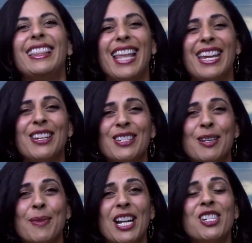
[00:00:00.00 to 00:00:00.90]
Thank you
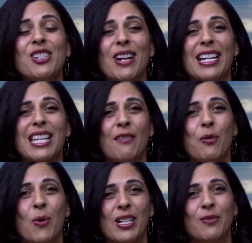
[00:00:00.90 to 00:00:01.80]
so much. You guys have a
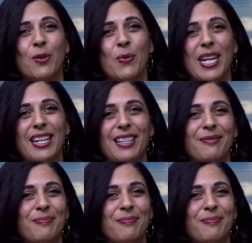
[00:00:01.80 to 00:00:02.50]
wonderful week.